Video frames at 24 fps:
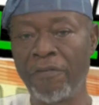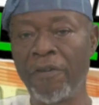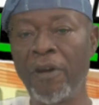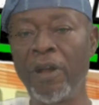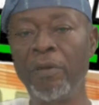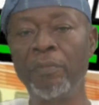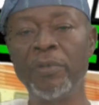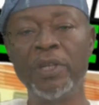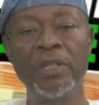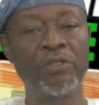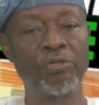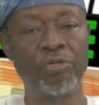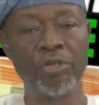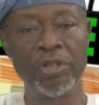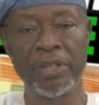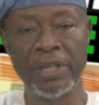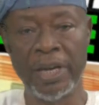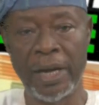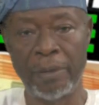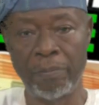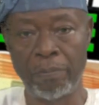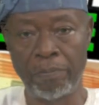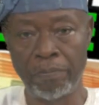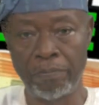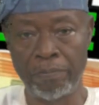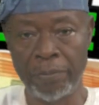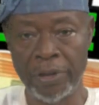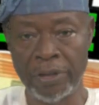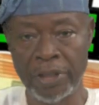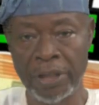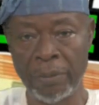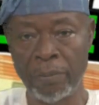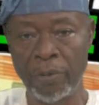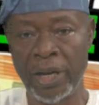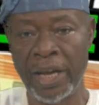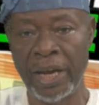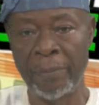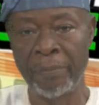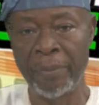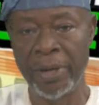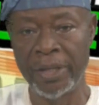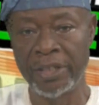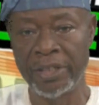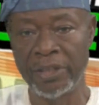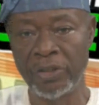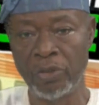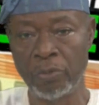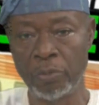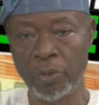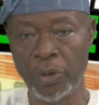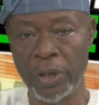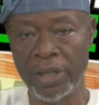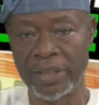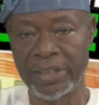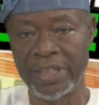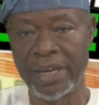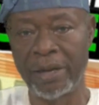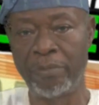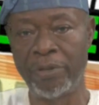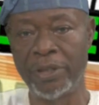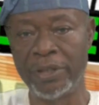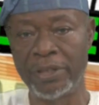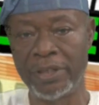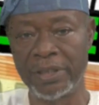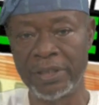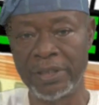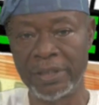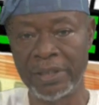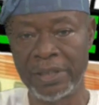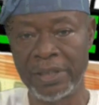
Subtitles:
all ministries that President Bola Ahmed Tinubu established,